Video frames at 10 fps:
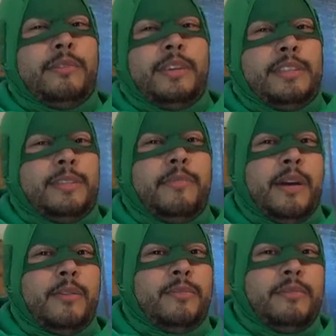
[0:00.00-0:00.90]
It's
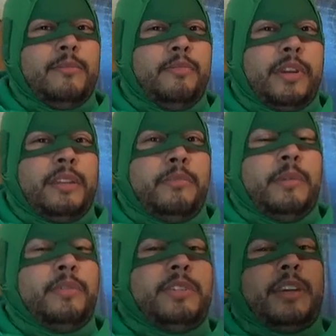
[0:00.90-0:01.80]
about bringing
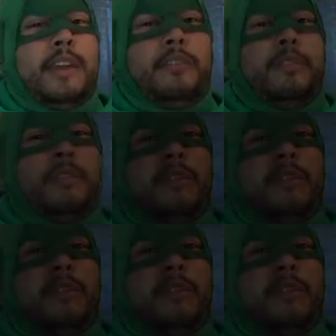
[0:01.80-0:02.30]
people together.